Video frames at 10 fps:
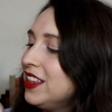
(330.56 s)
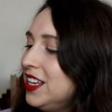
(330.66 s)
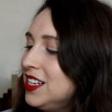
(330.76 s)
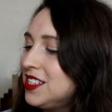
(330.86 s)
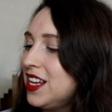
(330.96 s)

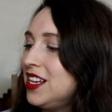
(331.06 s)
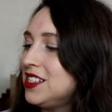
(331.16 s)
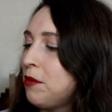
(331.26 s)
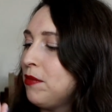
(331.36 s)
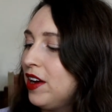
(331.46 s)
This
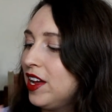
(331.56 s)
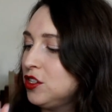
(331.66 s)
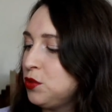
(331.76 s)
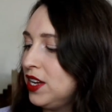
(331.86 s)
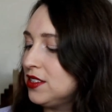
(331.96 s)
is Marie
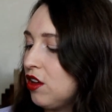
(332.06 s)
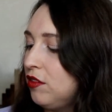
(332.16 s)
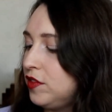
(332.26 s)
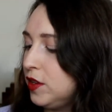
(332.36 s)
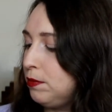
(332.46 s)
Antoinette's
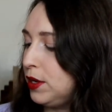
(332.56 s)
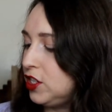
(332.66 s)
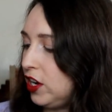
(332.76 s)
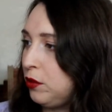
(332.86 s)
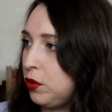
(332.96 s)
Confidant by
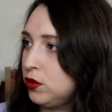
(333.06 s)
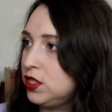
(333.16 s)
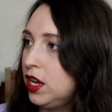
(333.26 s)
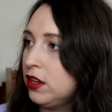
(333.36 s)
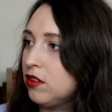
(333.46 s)
Jerry
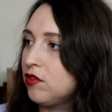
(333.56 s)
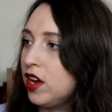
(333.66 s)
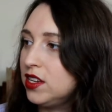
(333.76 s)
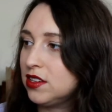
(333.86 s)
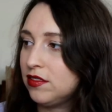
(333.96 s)
Walton, The
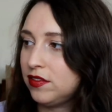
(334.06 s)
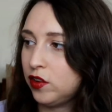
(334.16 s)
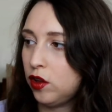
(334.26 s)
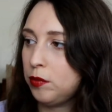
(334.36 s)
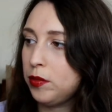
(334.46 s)
Rise and
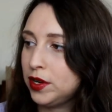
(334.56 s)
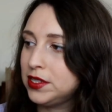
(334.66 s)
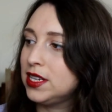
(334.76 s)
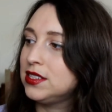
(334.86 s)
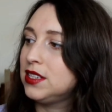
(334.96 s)
Fall of
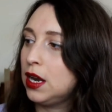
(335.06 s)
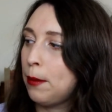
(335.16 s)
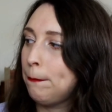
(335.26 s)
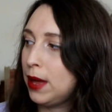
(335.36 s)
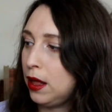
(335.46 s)
Princess de
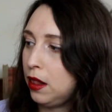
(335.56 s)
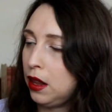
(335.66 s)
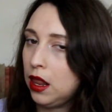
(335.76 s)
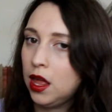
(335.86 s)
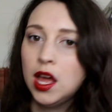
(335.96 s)
Lamballe.
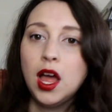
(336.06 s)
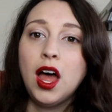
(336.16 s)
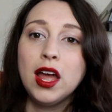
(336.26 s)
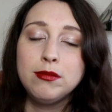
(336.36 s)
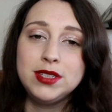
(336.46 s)

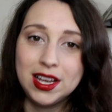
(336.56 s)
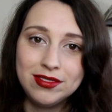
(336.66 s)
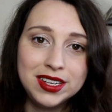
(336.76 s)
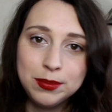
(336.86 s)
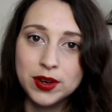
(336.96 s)
I am
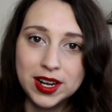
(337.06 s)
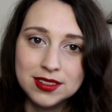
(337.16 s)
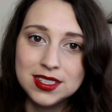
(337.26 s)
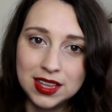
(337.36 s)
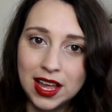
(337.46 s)
definitely
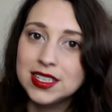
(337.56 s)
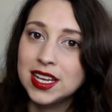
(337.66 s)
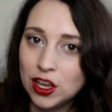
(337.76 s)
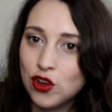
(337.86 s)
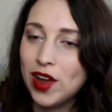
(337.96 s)
pronouncing that
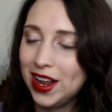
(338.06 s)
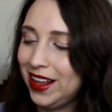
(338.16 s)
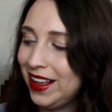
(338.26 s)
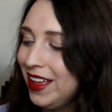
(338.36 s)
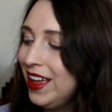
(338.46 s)

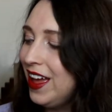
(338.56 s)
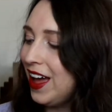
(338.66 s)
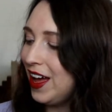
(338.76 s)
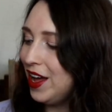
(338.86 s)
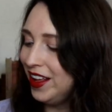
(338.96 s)
incorrectly.
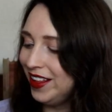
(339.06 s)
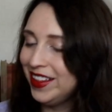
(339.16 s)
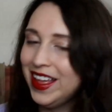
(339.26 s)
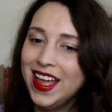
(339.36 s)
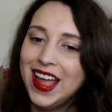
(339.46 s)

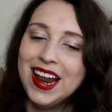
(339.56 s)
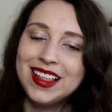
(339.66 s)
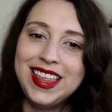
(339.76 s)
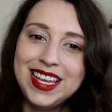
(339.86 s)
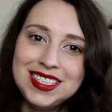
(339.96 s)

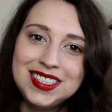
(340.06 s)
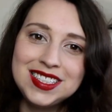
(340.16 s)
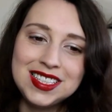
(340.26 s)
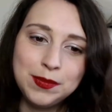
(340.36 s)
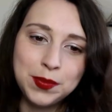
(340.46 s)

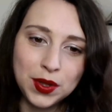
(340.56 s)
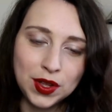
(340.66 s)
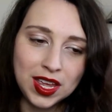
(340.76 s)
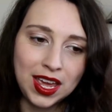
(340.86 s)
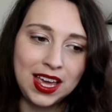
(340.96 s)
This
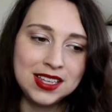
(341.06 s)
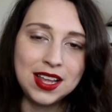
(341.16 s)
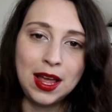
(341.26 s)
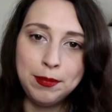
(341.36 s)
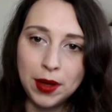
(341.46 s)
book is
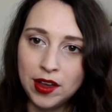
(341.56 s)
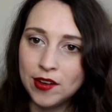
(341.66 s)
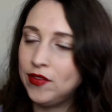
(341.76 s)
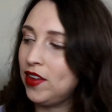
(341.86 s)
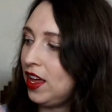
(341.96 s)
a
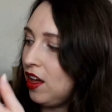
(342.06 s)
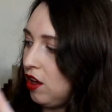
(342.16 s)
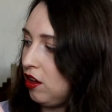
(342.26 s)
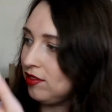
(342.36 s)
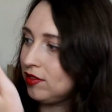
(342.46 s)
biography
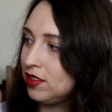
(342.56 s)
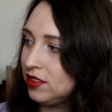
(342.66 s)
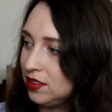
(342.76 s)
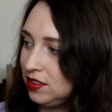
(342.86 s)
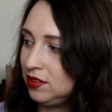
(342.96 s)
of
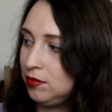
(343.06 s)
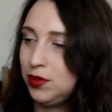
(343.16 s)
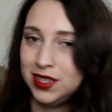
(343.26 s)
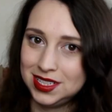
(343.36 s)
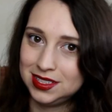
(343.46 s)

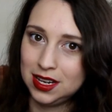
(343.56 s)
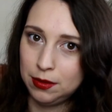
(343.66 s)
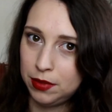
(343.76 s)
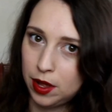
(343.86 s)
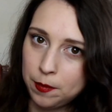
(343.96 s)
Princess de
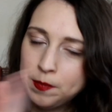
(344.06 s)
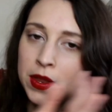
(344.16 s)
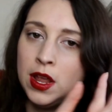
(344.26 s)
Lamballe,